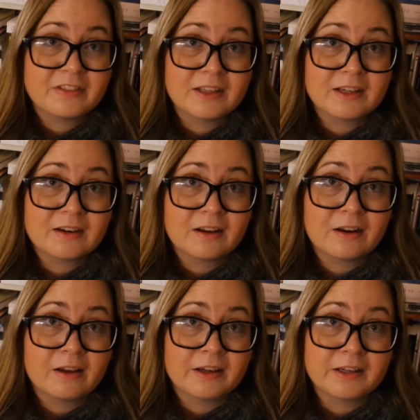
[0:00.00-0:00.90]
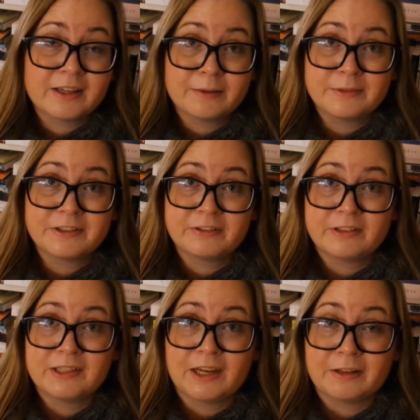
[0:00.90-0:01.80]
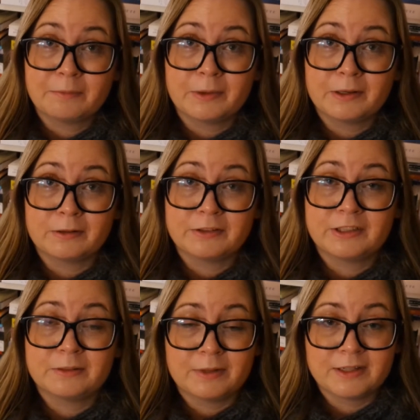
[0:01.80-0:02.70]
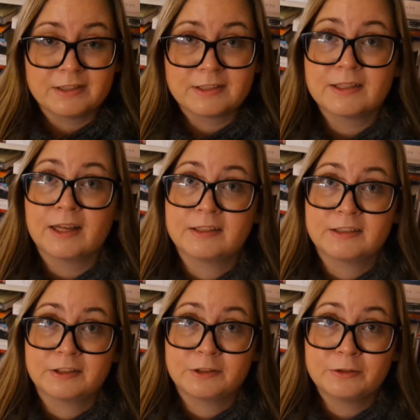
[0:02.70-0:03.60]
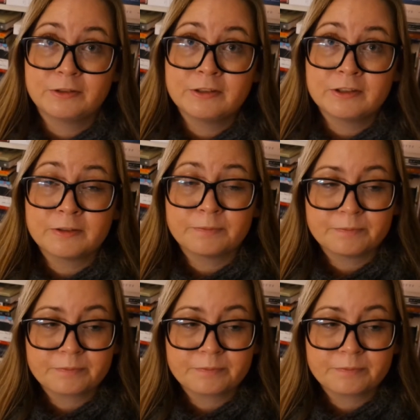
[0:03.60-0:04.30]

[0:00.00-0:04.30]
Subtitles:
think I like chemistry and biology best as a student.